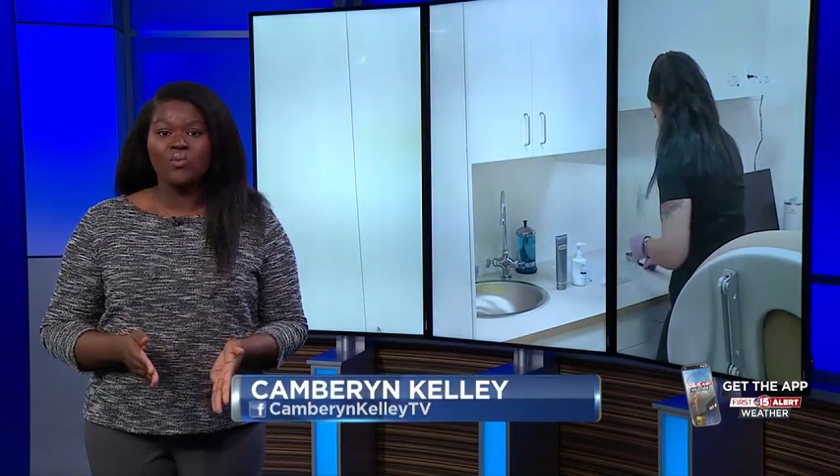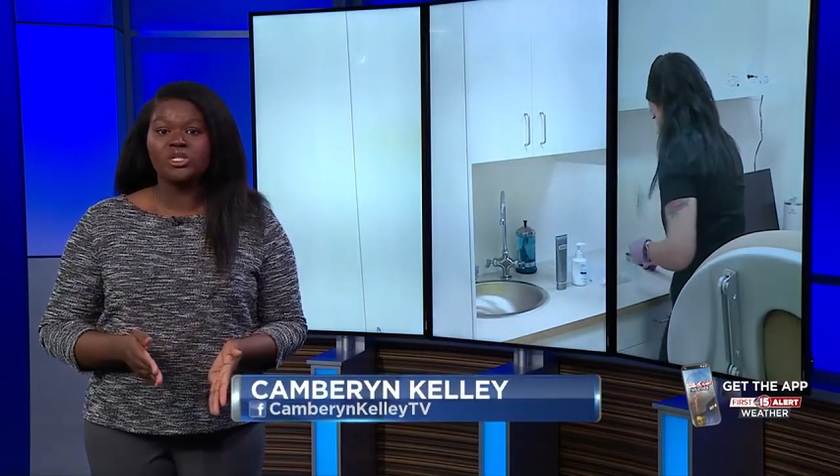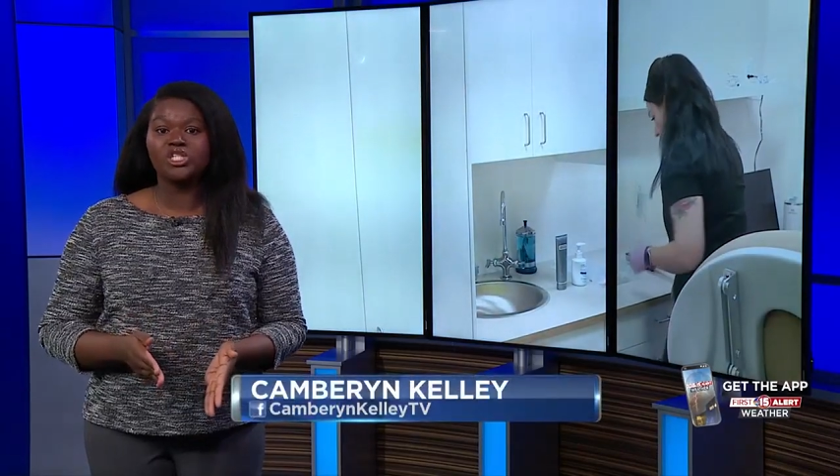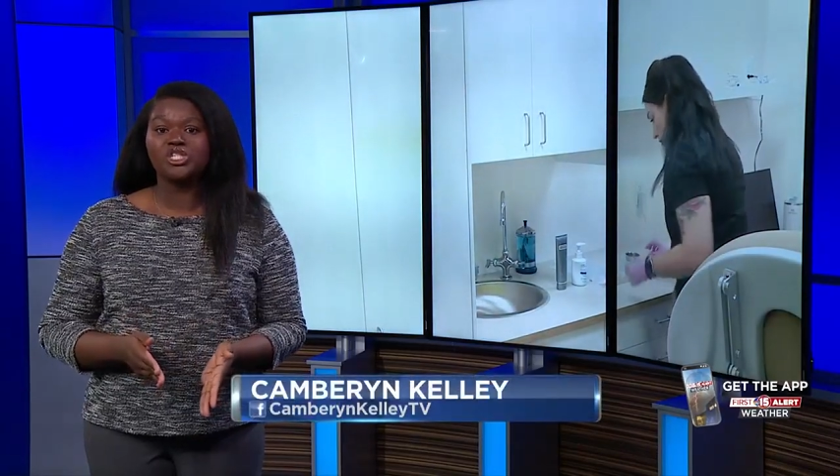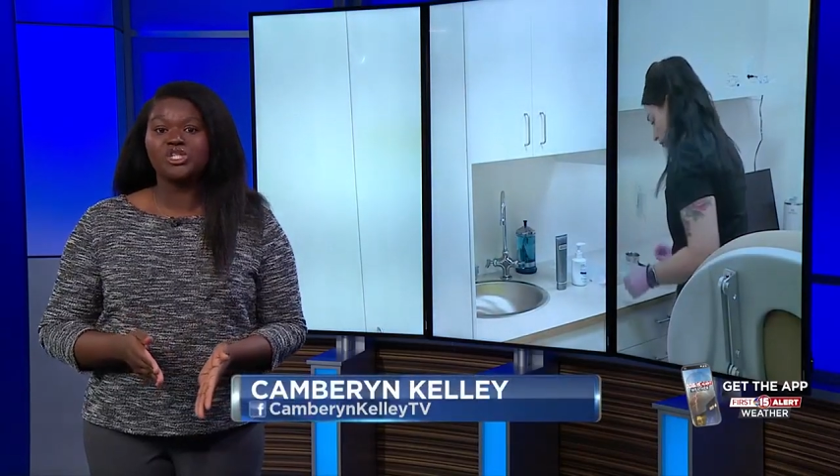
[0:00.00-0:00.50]

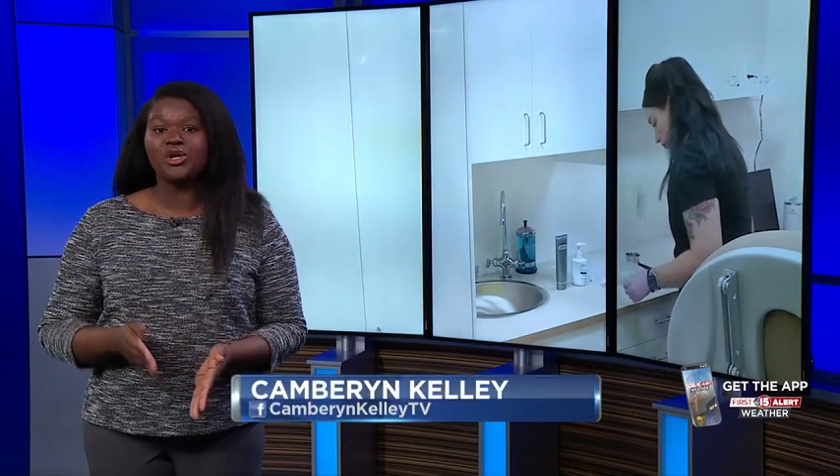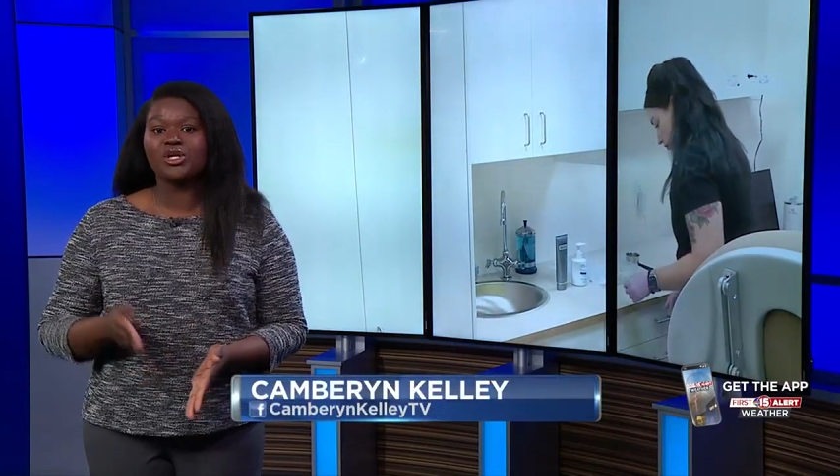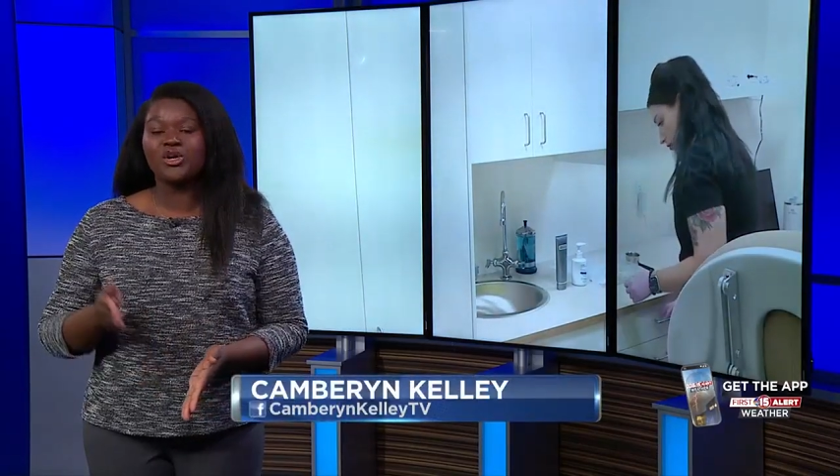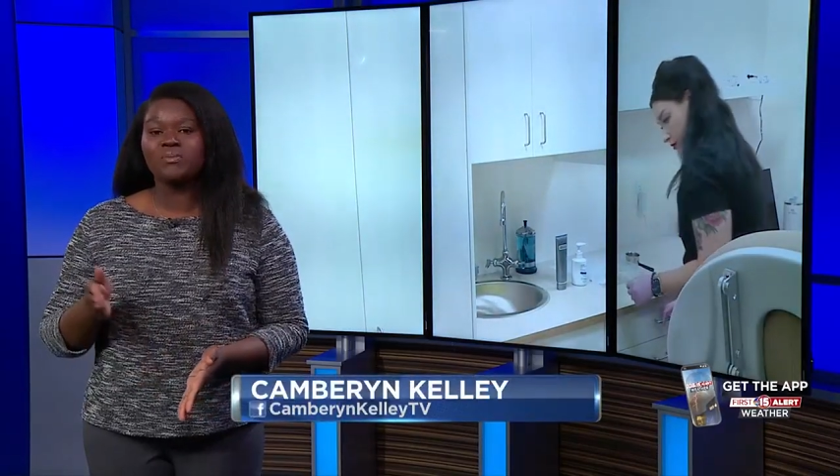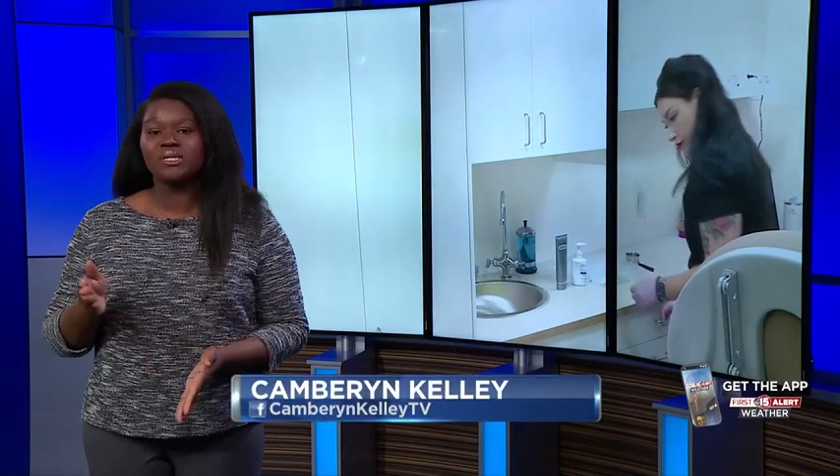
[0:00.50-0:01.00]
when she
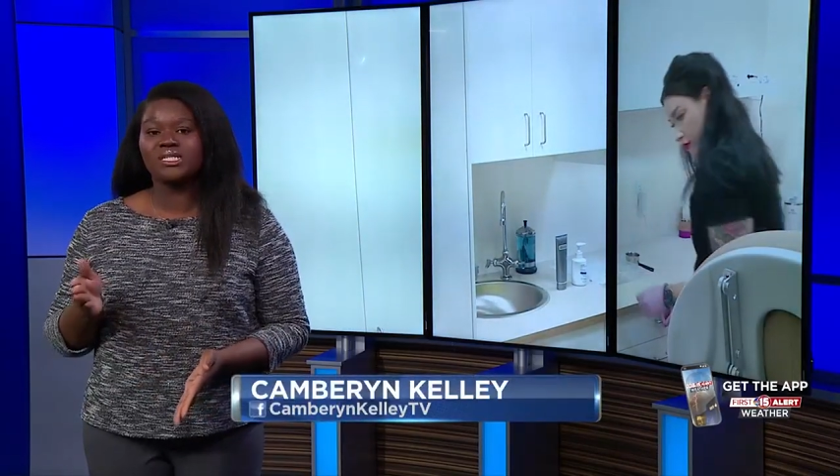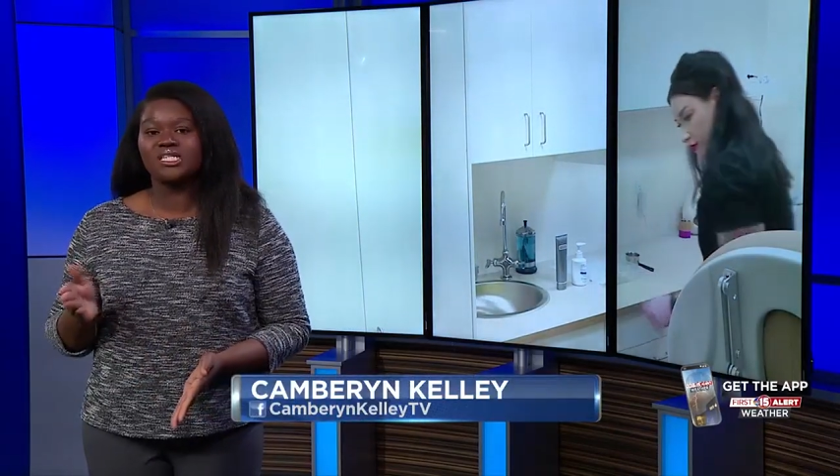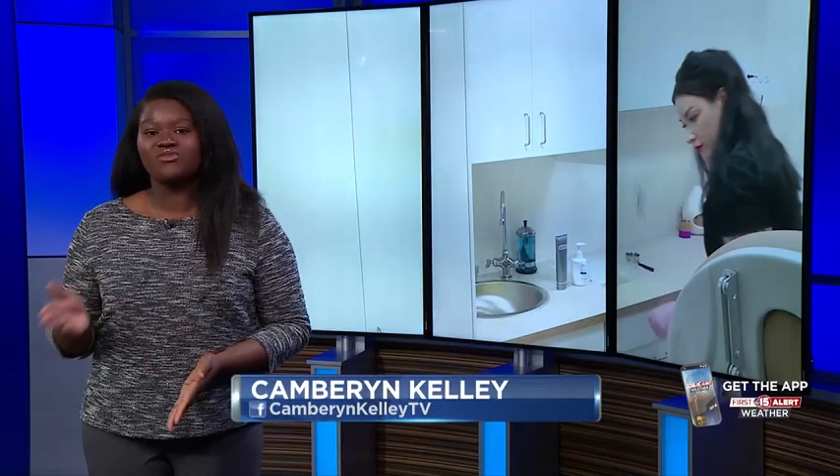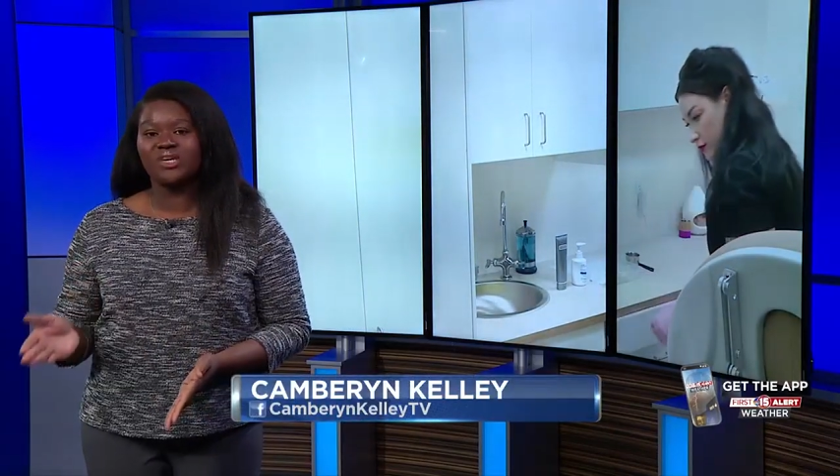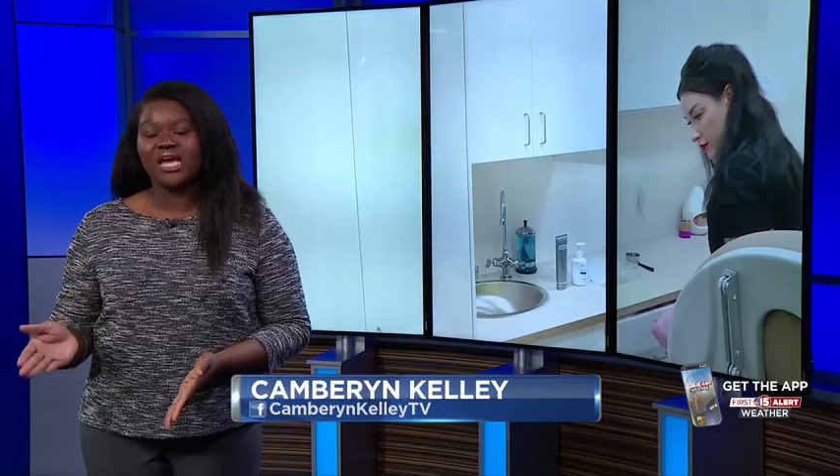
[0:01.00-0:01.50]
started her
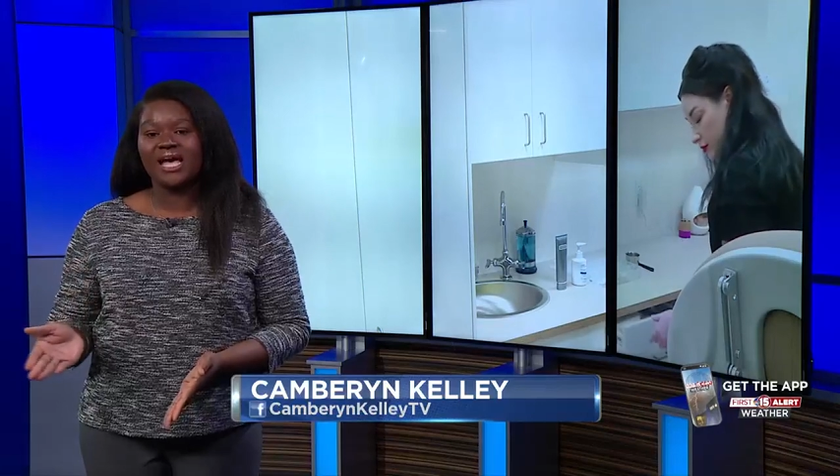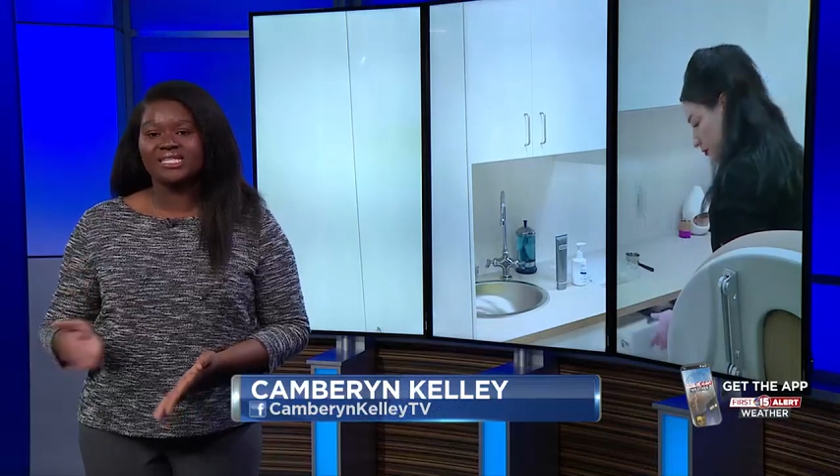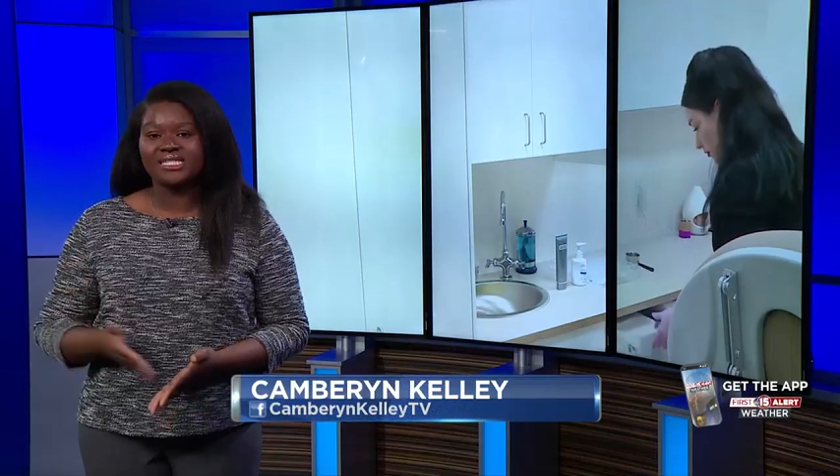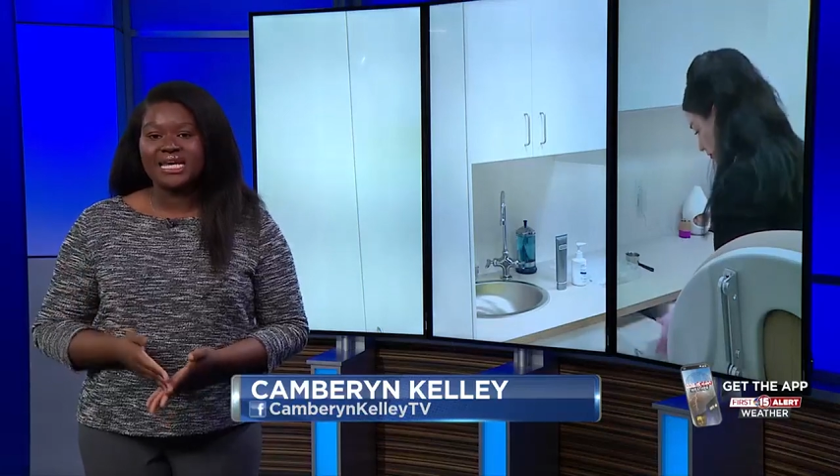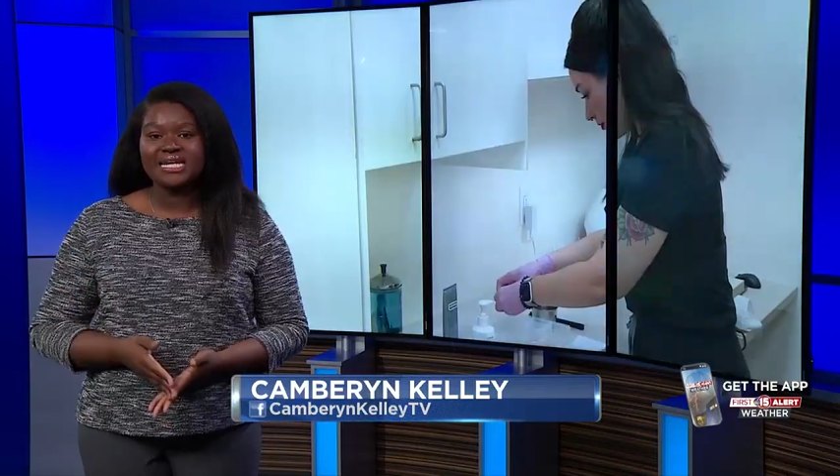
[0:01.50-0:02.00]
business Vita
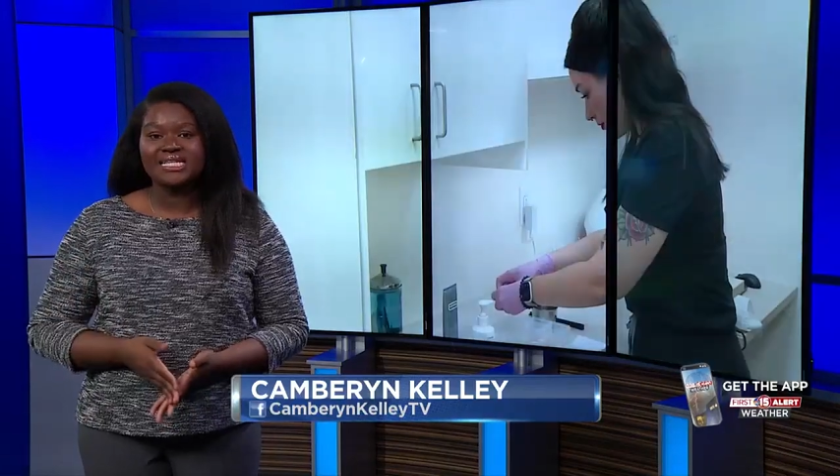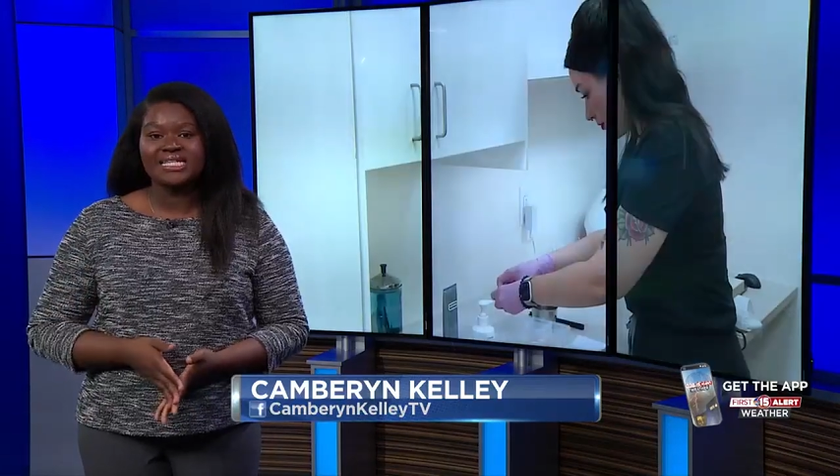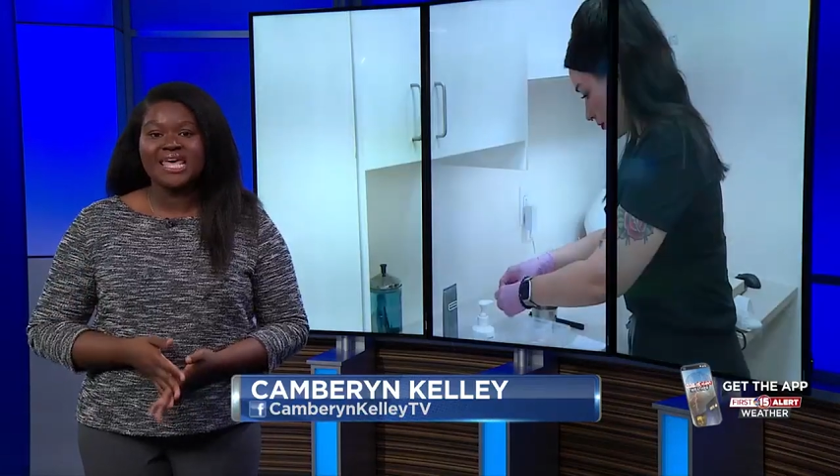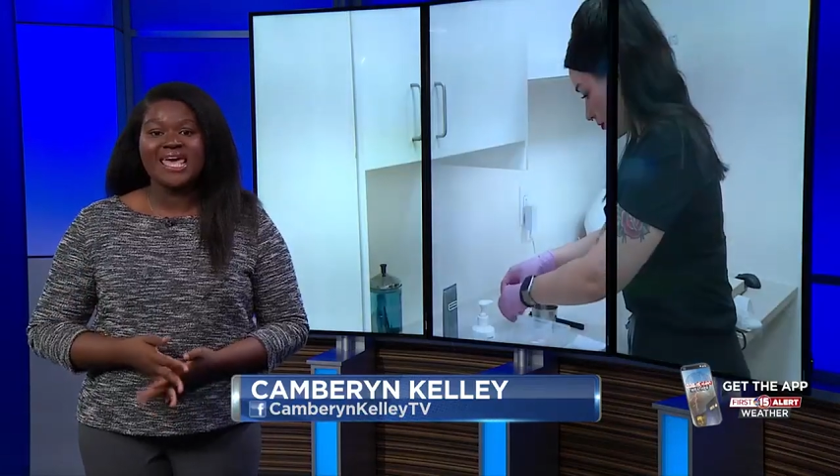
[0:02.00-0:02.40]
Aesthetics